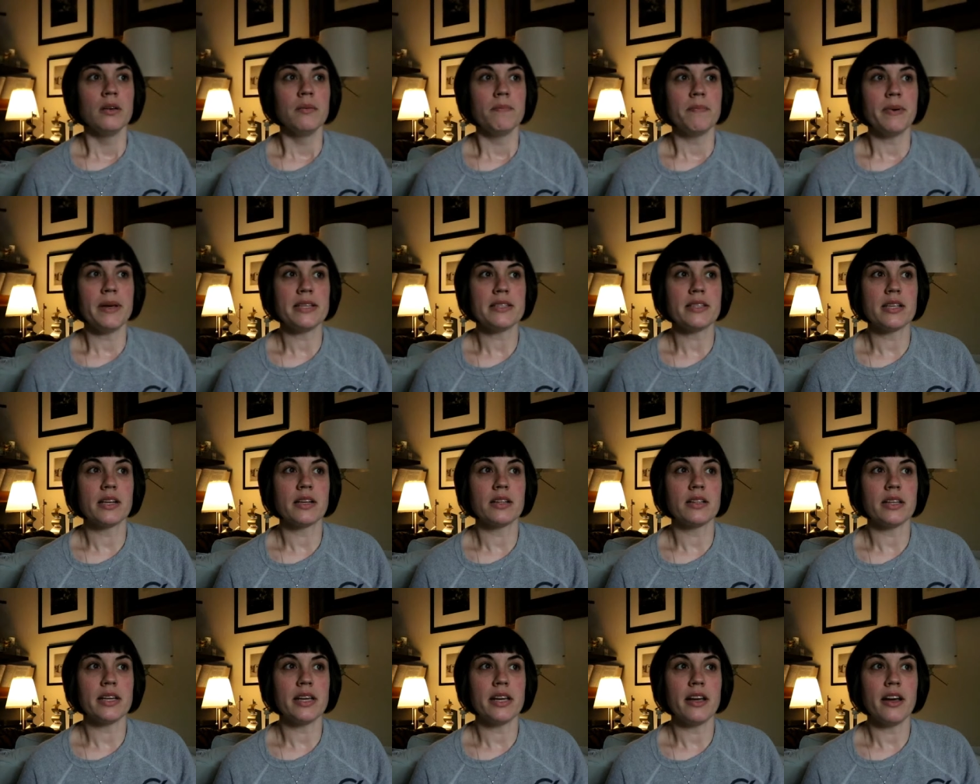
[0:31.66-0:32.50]

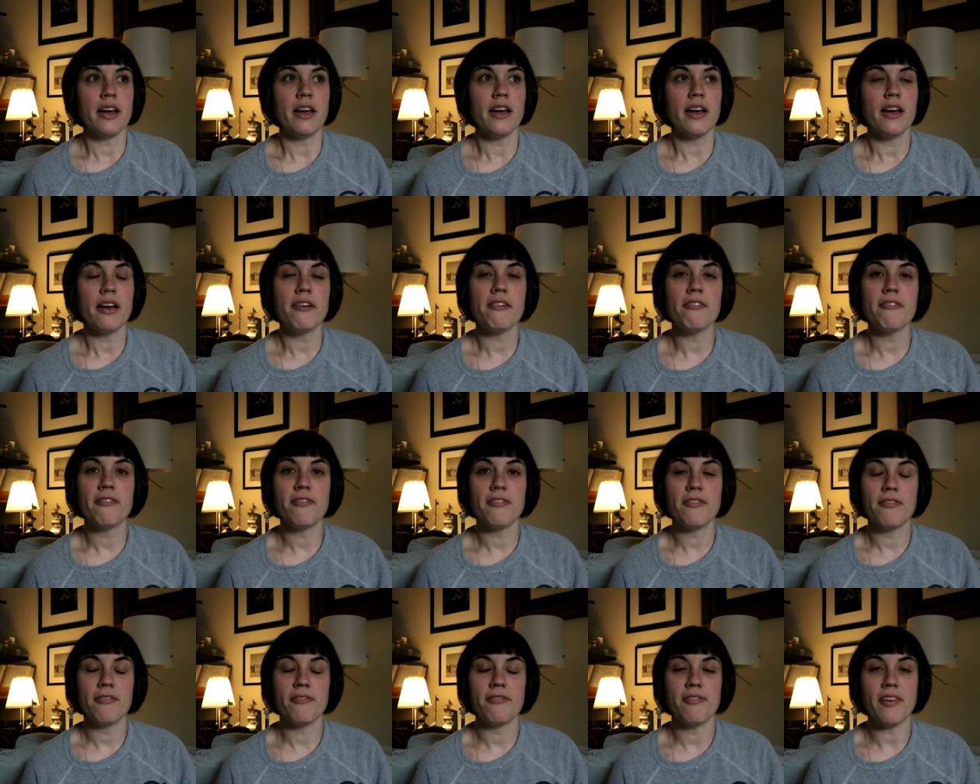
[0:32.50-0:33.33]
basically
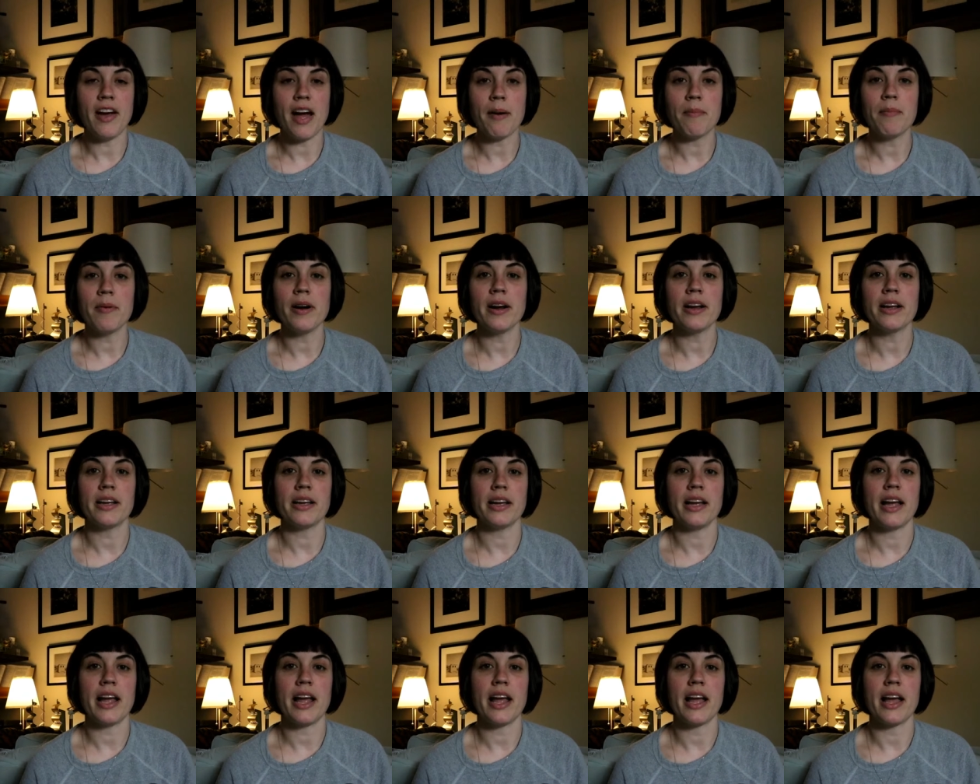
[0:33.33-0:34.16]

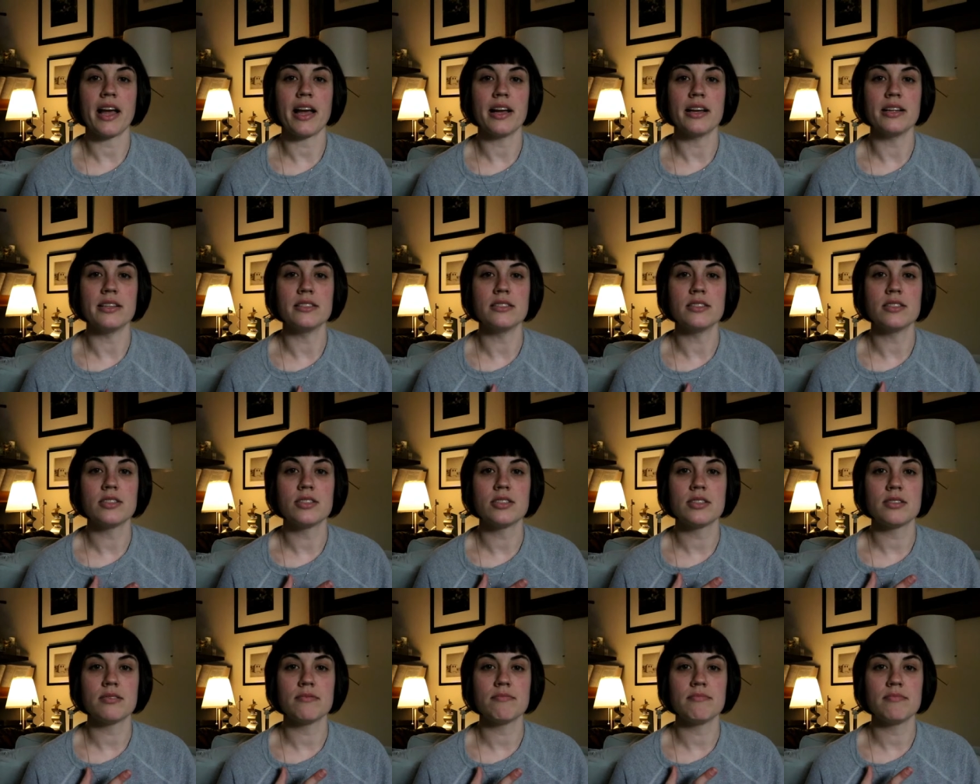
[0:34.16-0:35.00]
fabric and
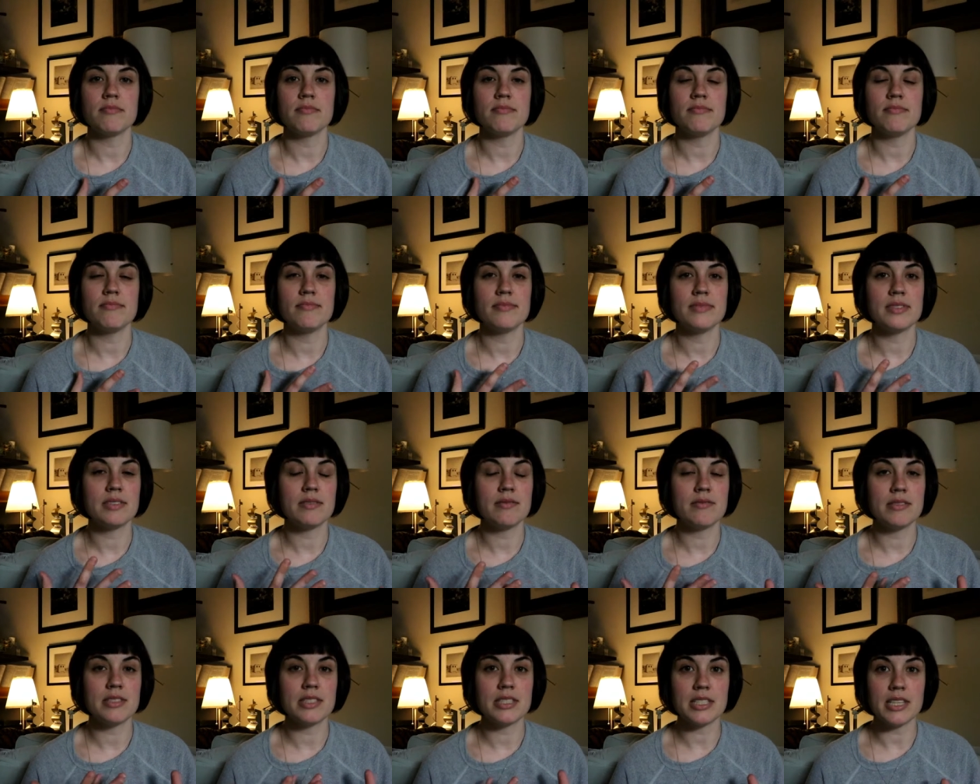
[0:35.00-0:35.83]

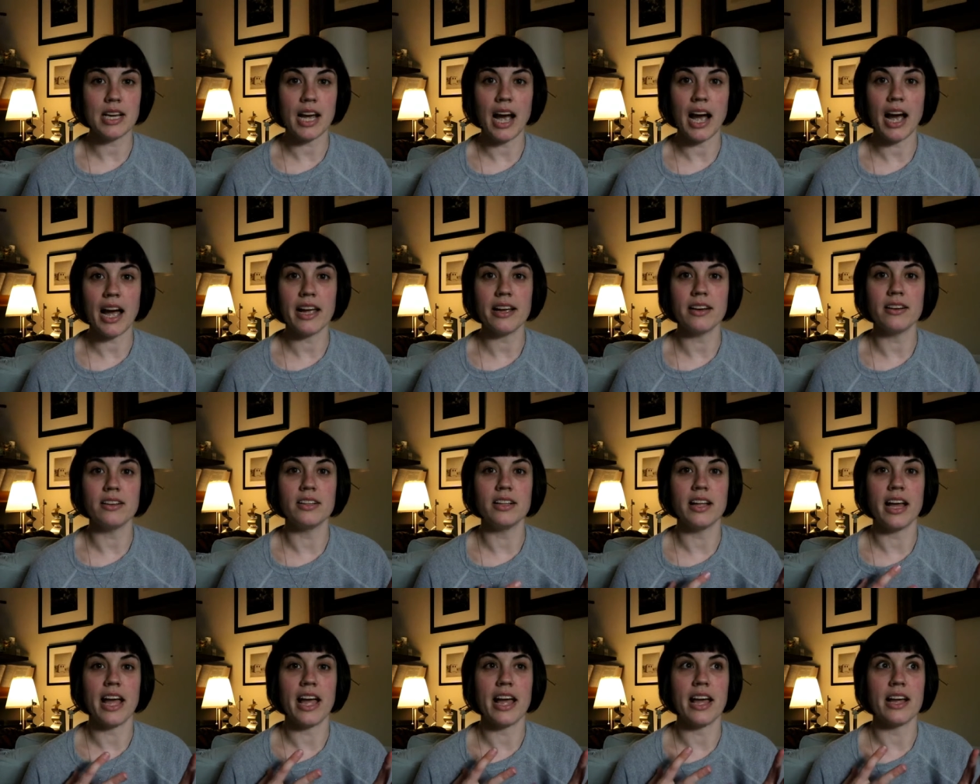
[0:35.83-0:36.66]

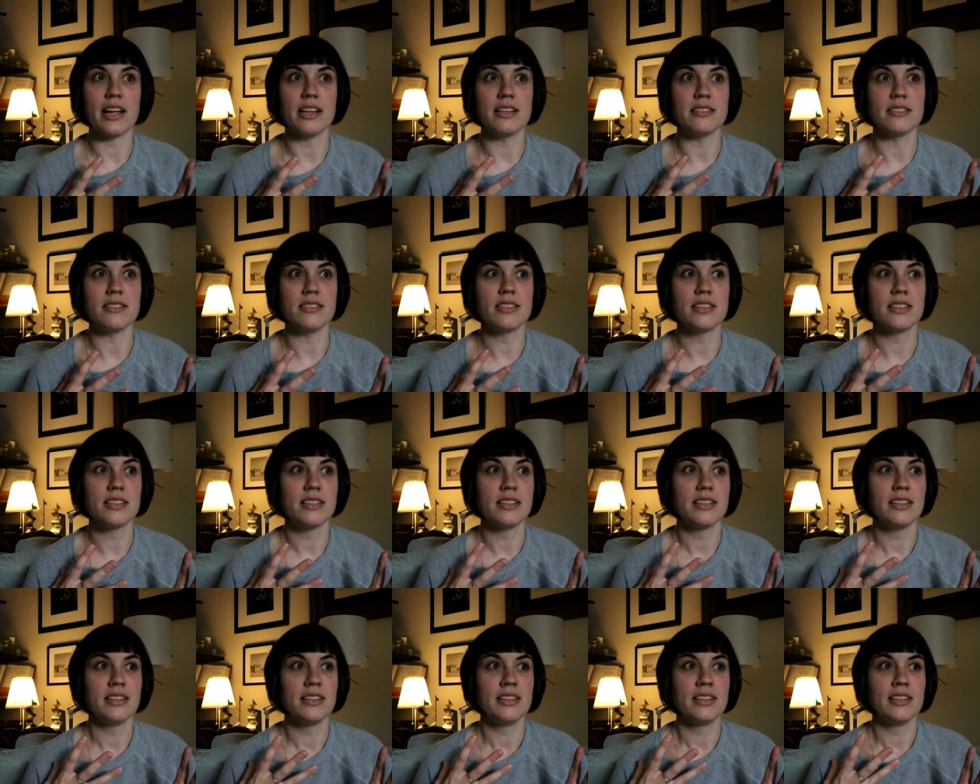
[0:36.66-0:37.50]
tile and
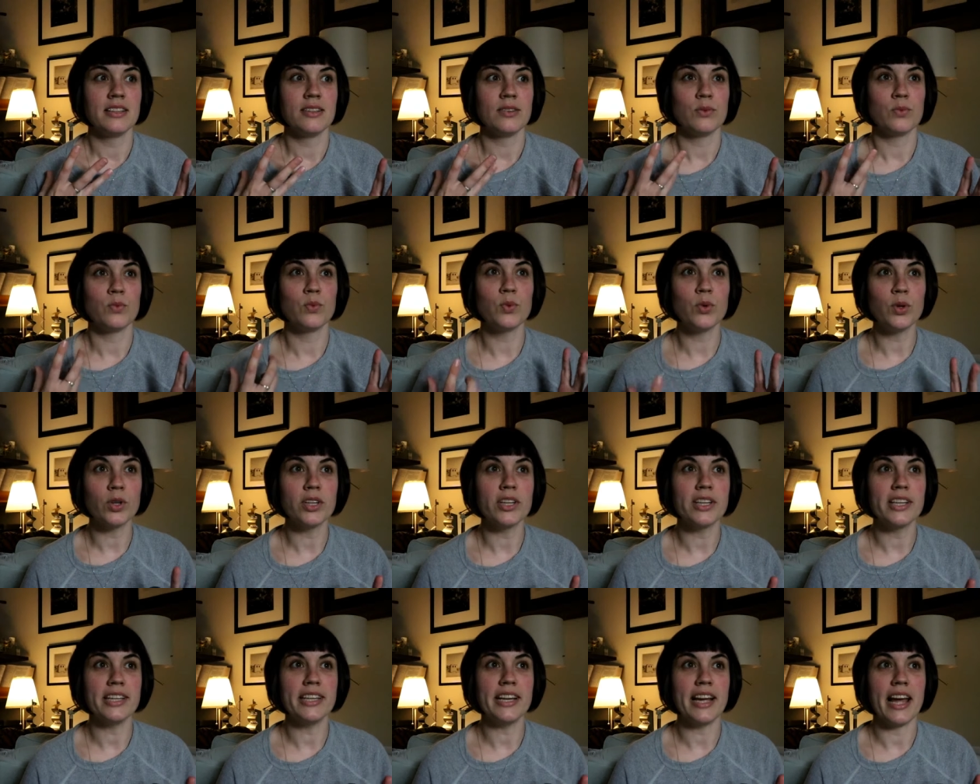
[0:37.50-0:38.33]

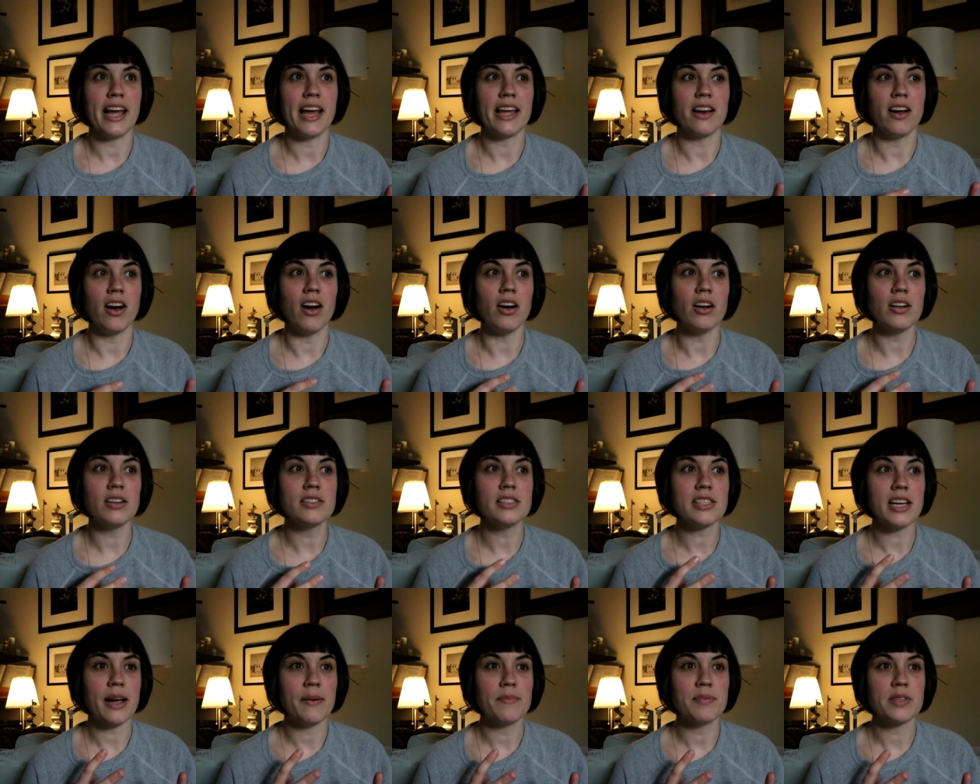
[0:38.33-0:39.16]
wood and
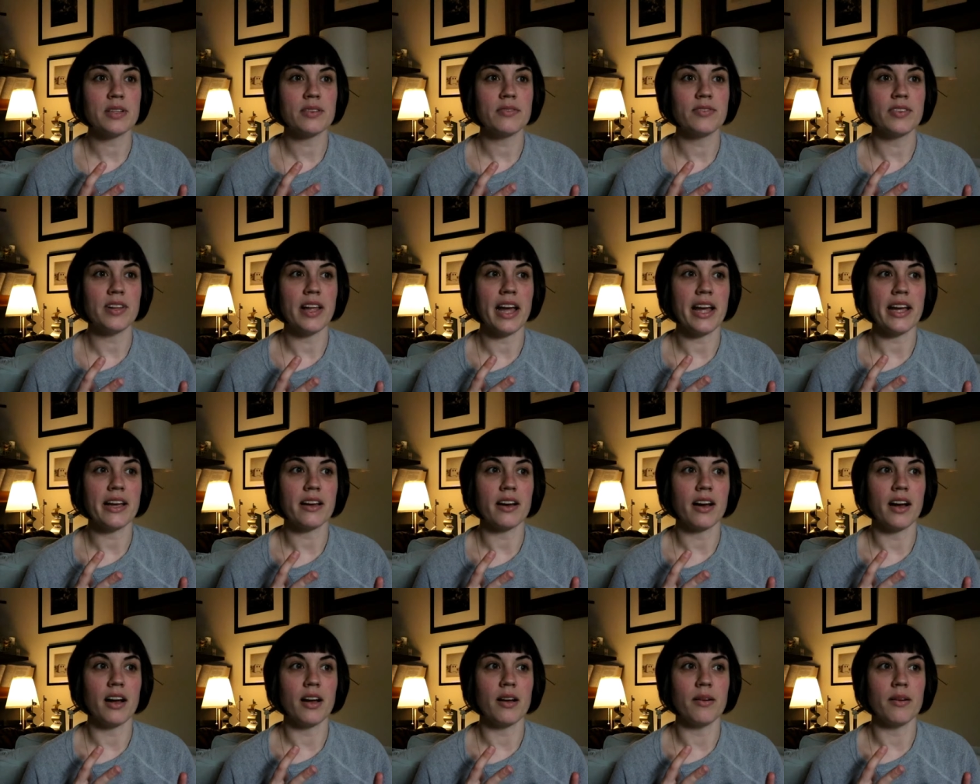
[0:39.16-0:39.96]
all types of like